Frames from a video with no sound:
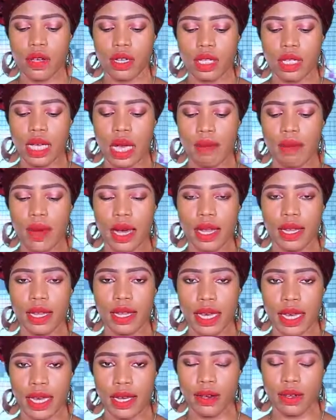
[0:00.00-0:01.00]

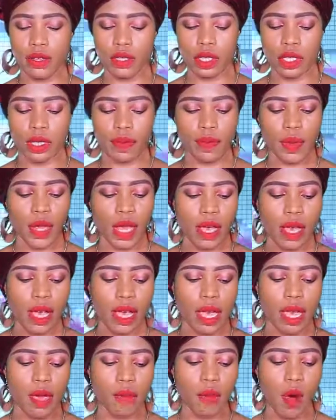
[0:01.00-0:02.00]
Yaba, Lagos.
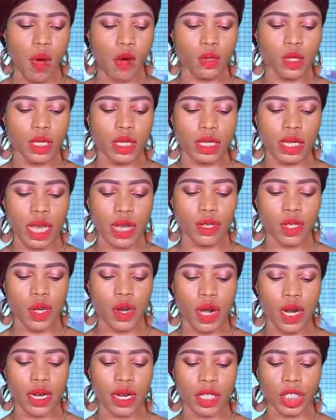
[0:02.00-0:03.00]
A
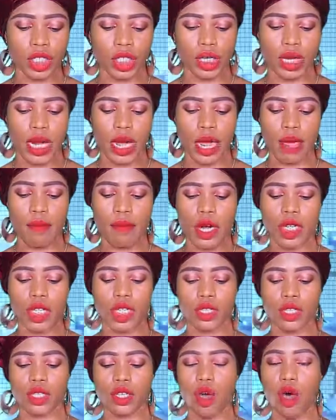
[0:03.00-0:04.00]
multi-sectoral National
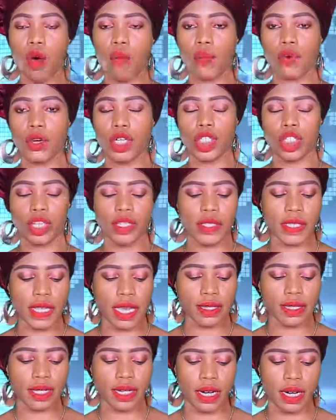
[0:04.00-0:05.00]
Emergency Operations
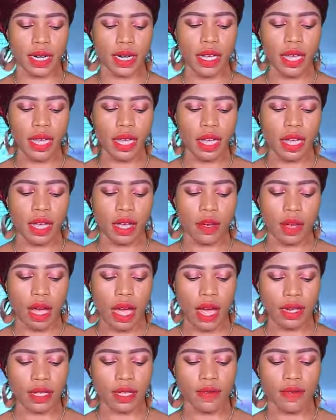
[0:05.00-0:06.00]
Center
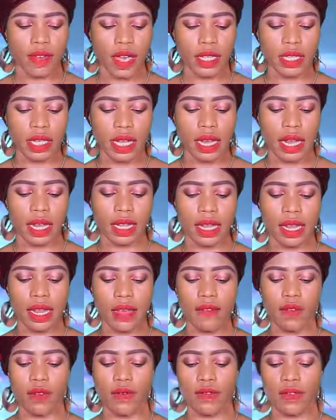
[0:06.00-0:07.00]
activated at
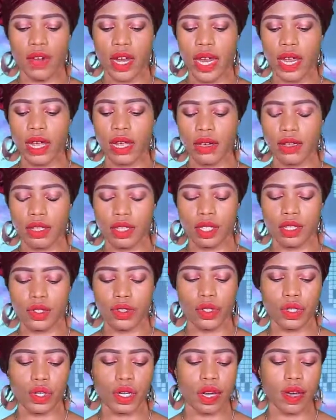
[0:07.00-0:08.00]
Level 3
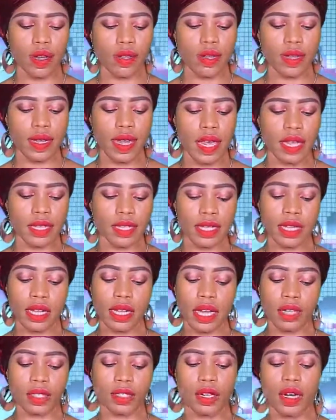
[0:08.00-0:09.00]
continues to coordinate the
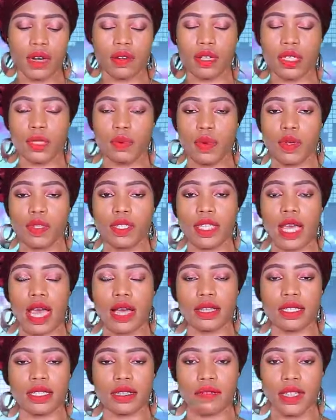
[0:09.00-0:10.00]
national response
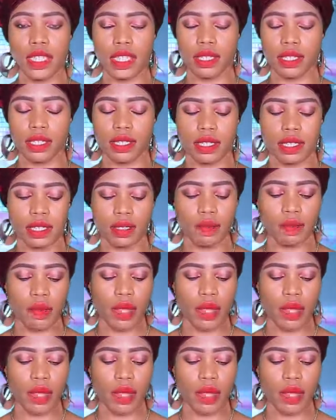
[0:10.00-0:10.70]
activities.